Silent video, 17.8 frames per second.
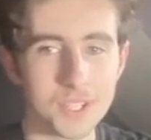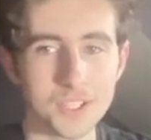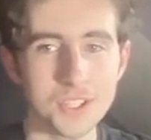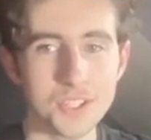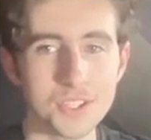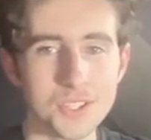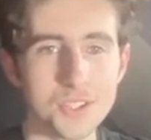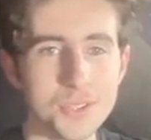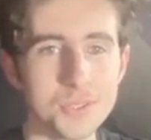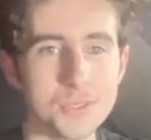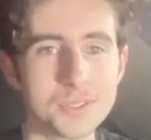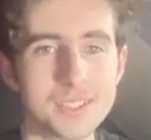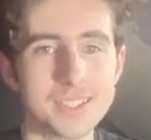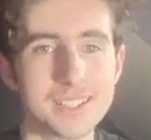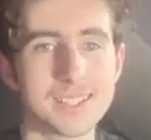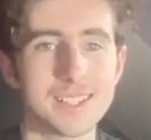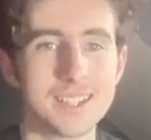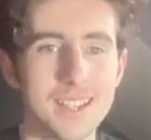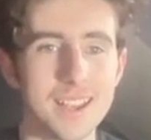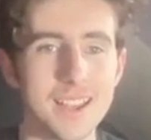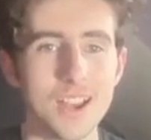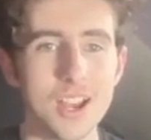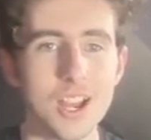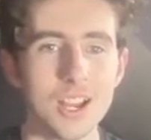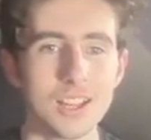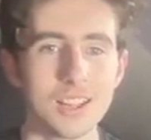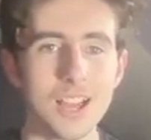Cute.
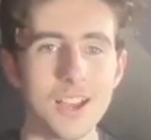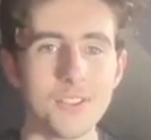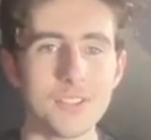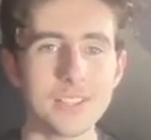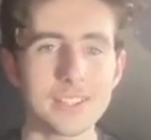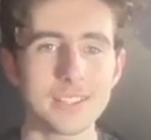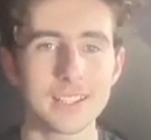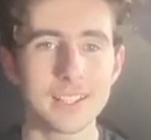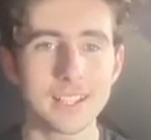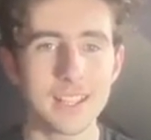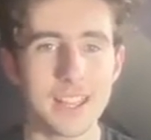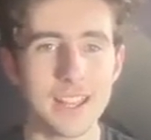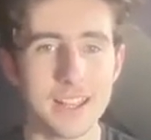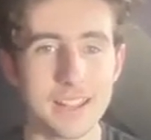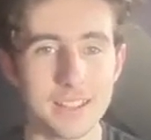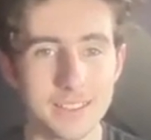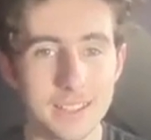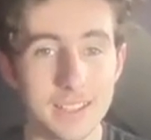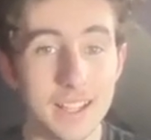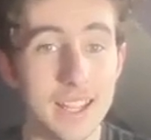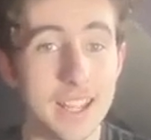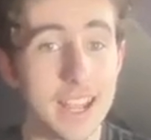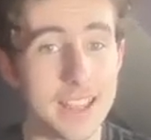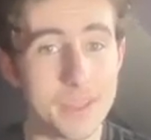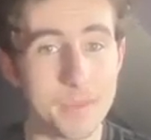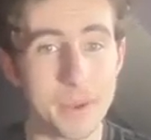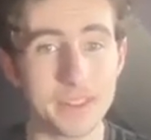Love is, a, is
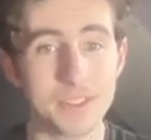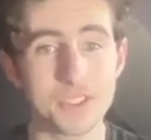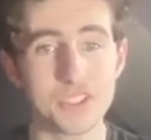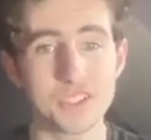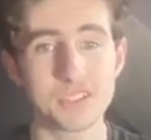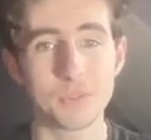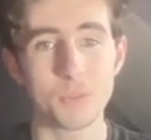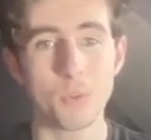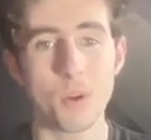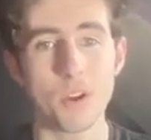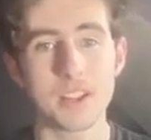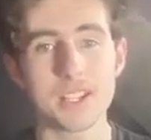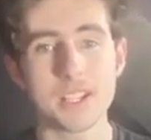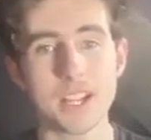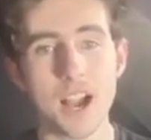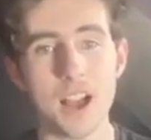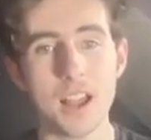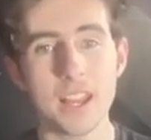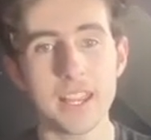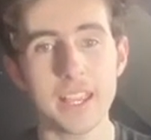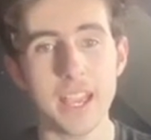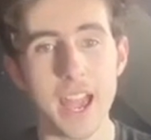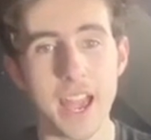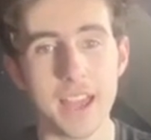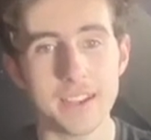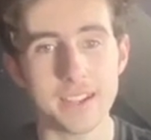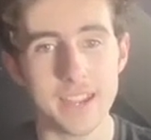clear in the messages of Wally Darling
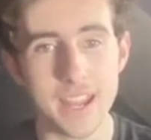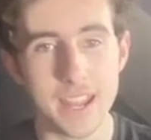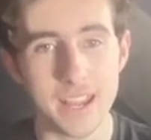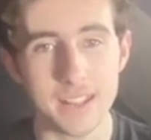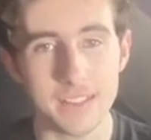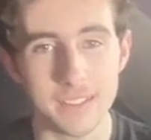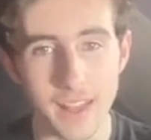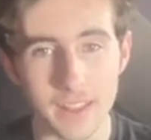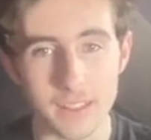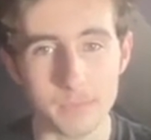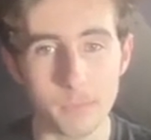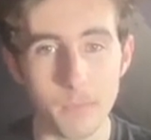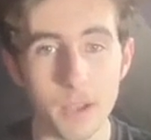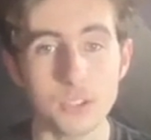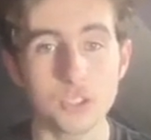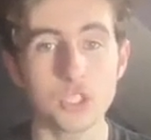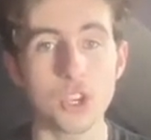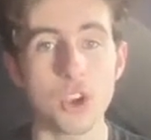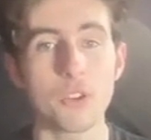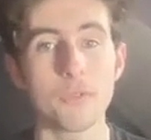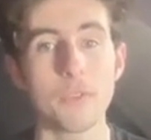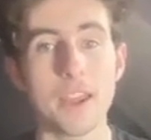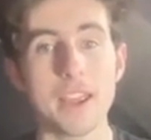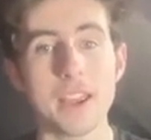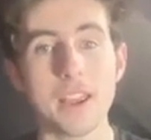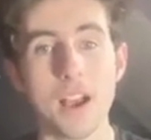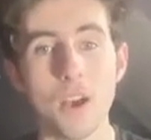and is as much of
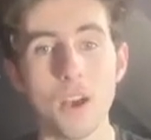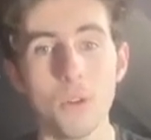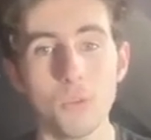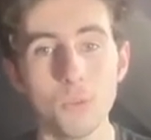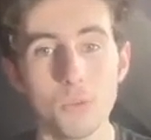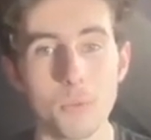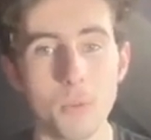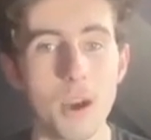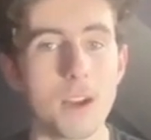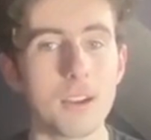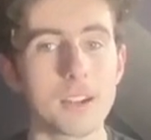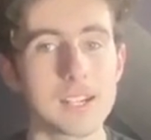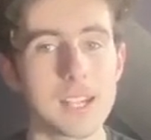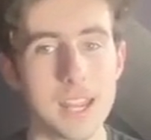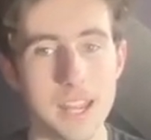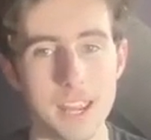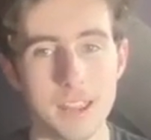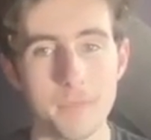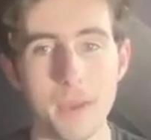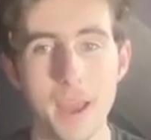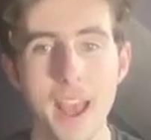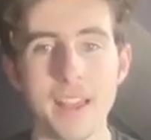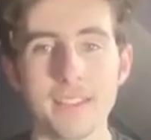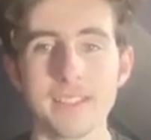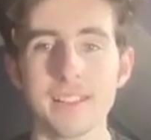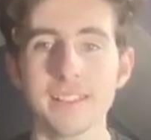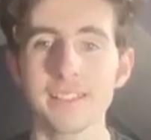a hallmark to him
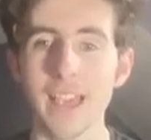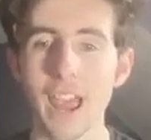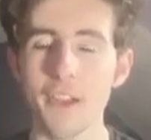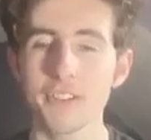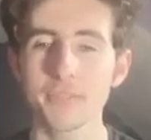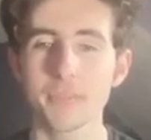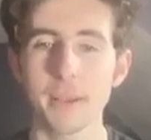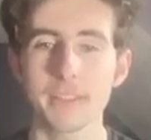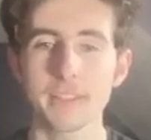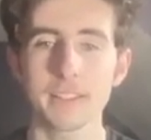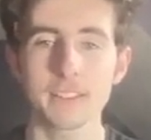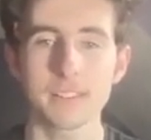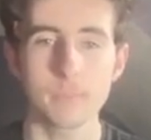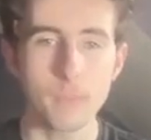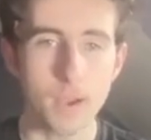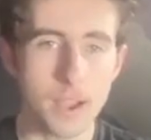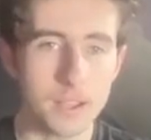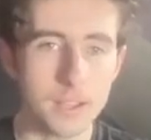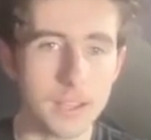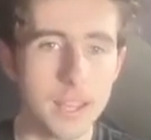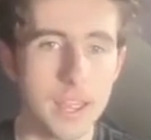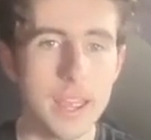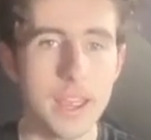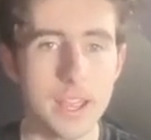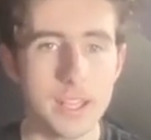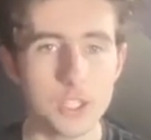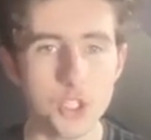as his charismatic smile,
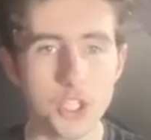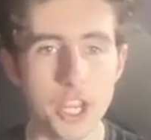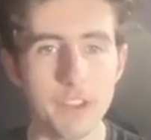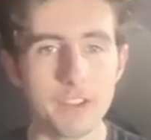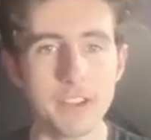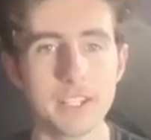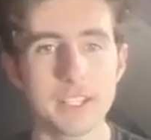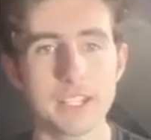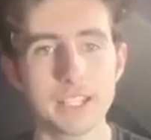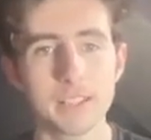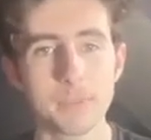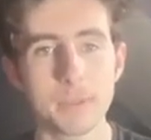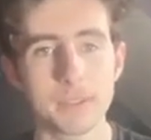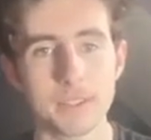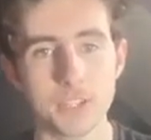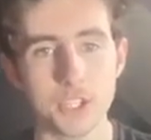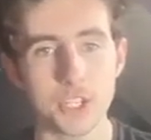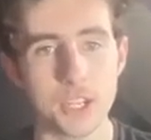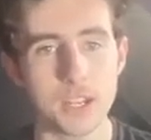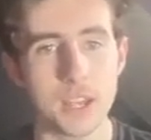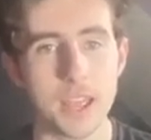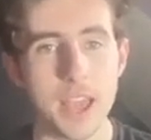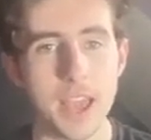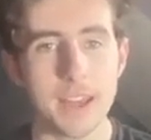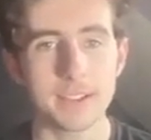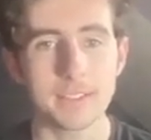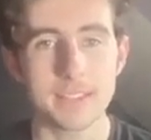his cheery disposition,
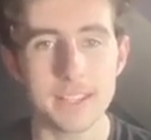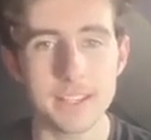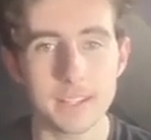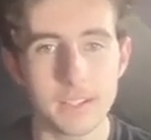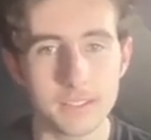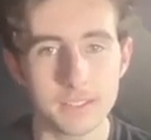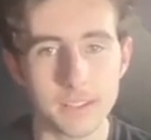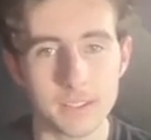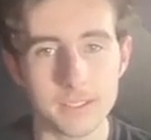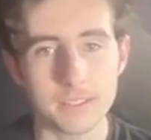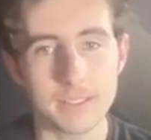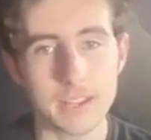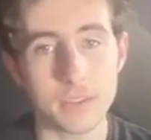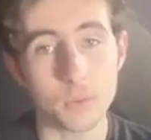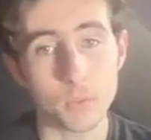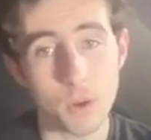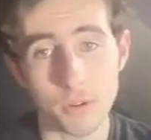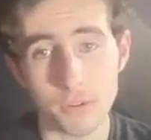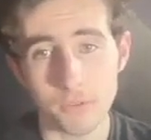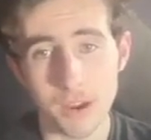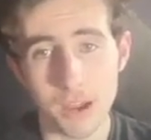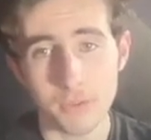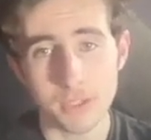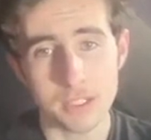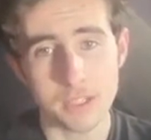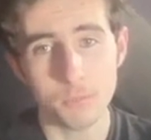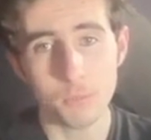and his eagerness to understand the world
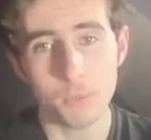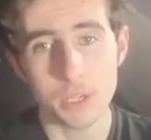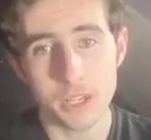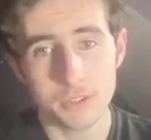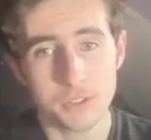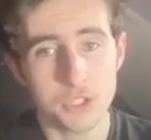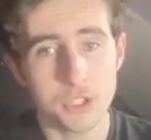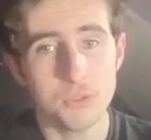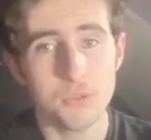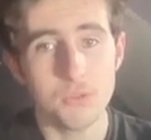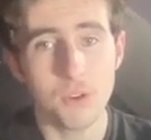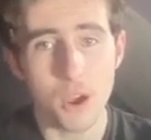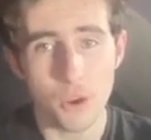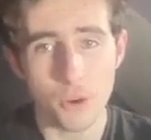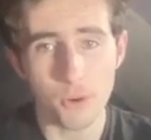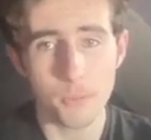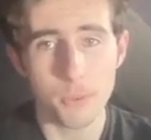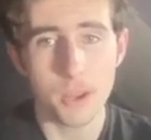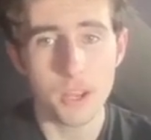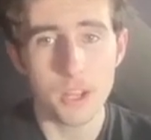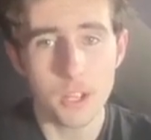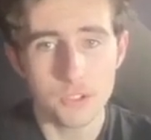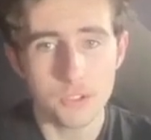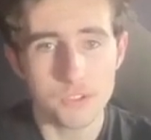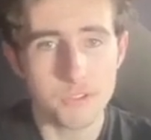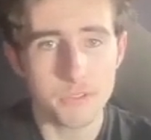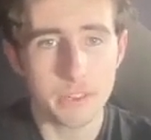around him. We too hope
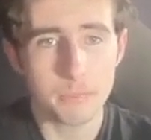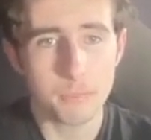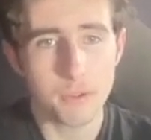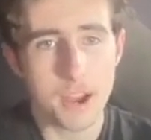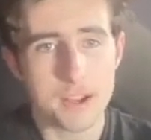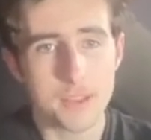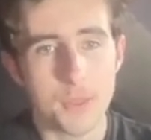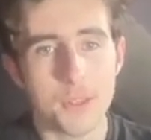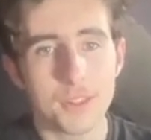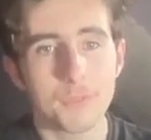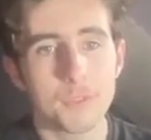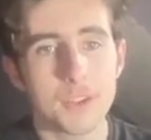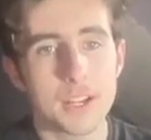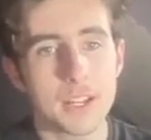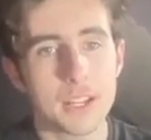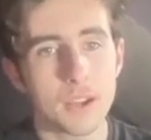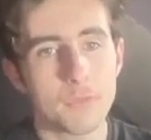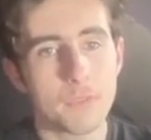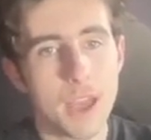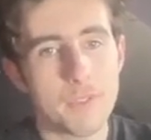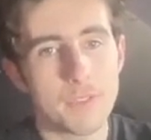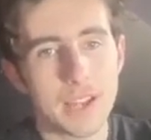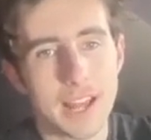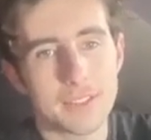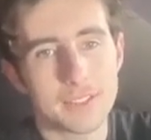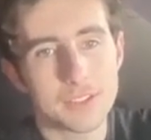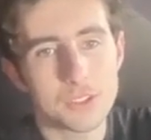to spread this feeling of
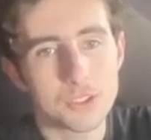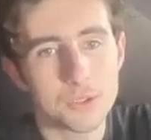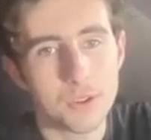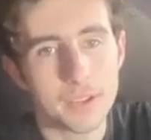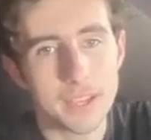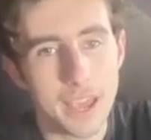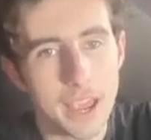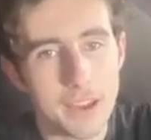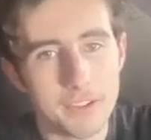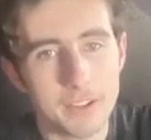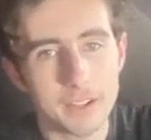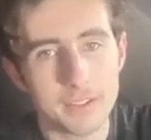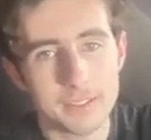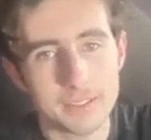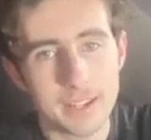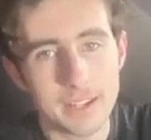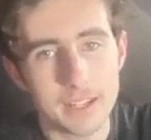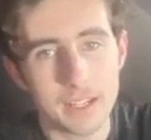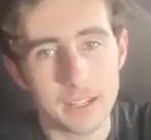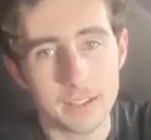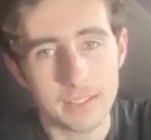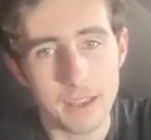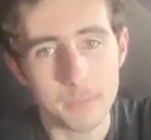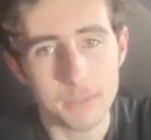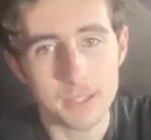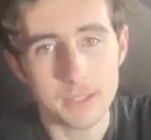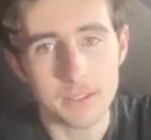everlasting joy, caring, understanding, and
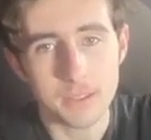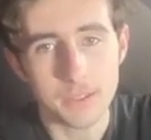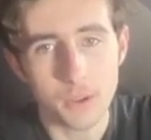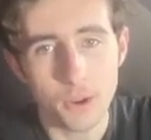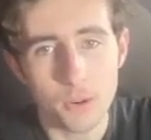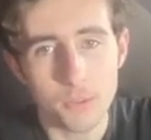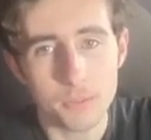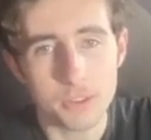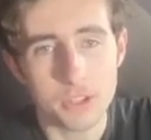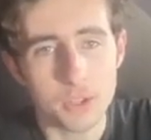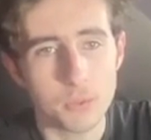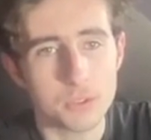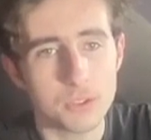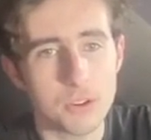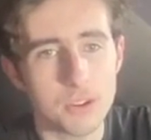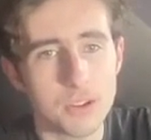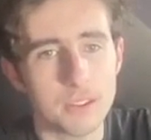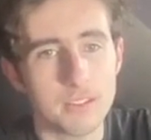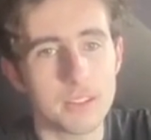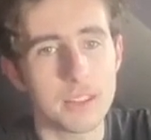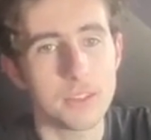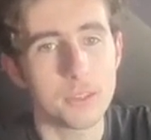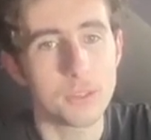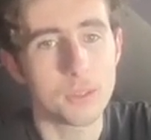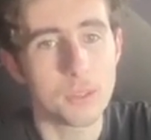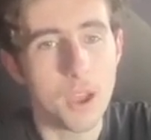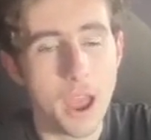acceptance in the hopes that you will join us
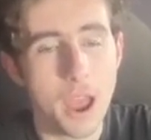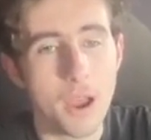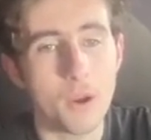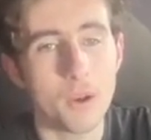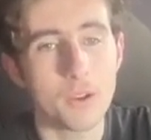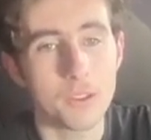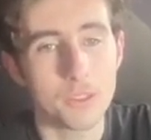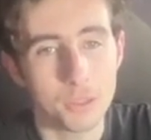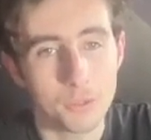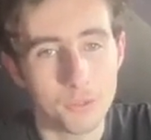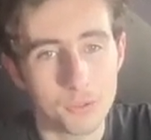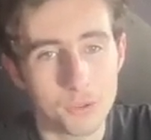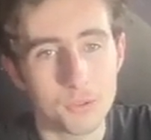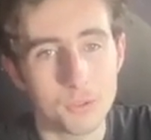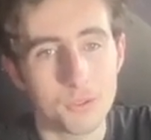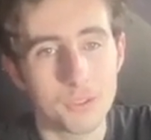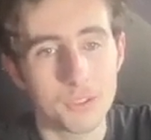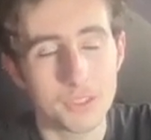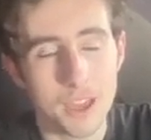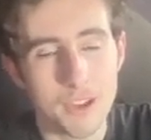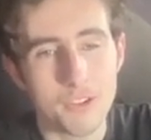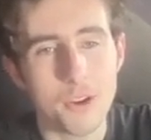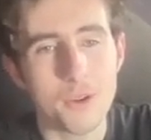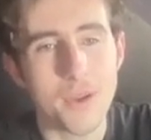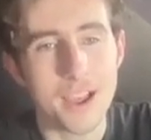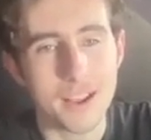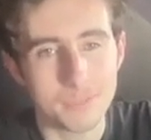in our through
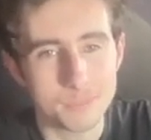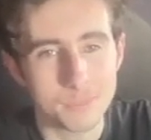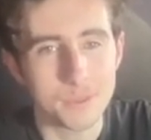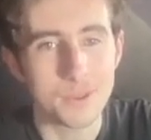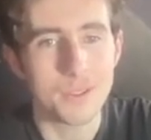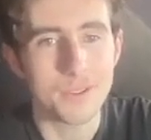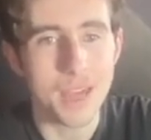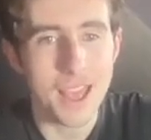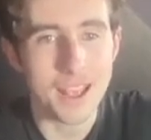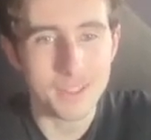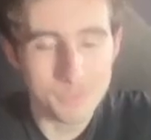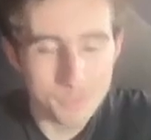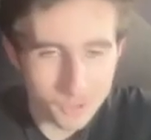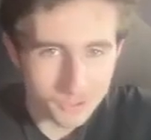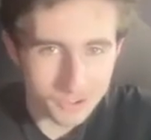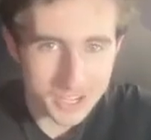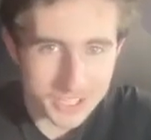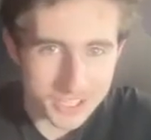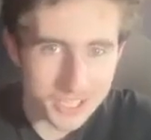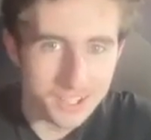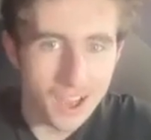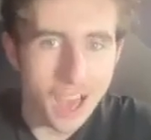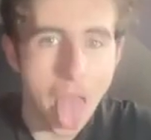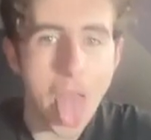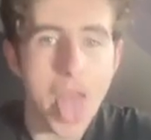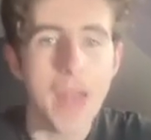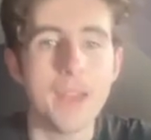thorough expo- exploration.
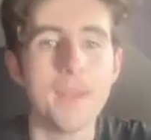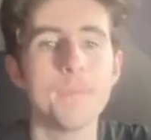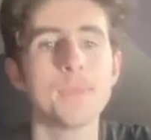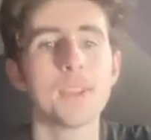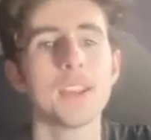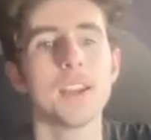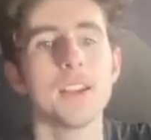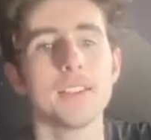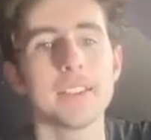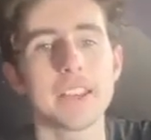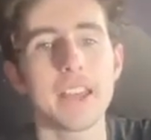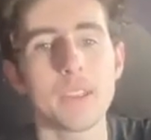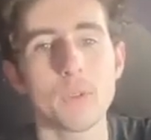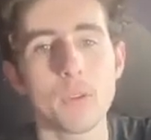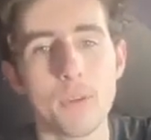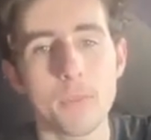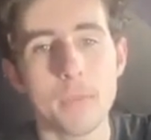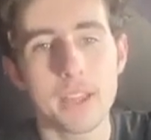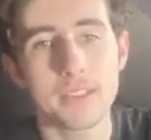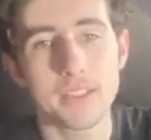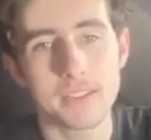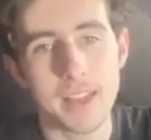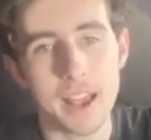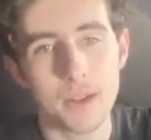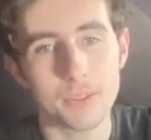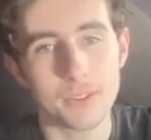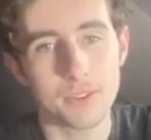Uh, together we will make this
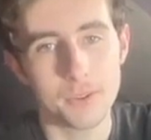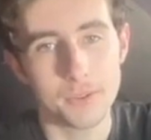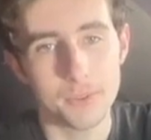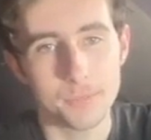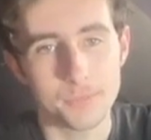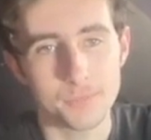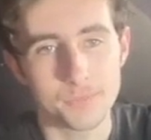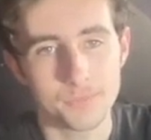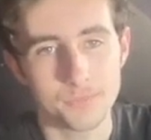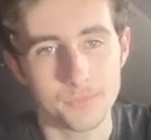house a home.